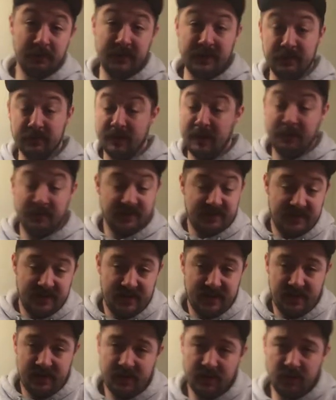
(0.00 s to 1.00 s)
ales that are
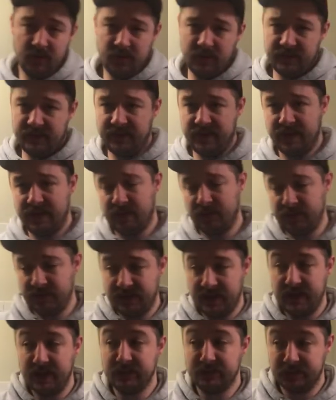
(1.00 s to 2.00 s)
being represented
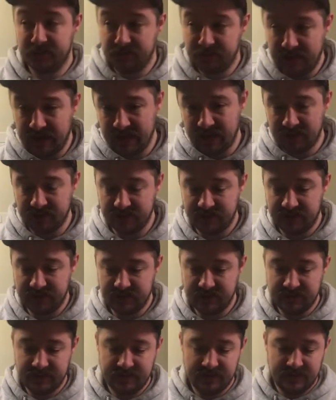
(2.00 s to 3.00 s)
here with the
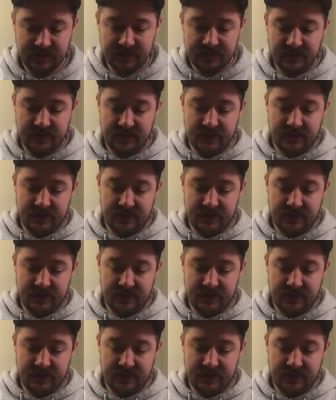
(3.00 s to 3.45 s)
English mild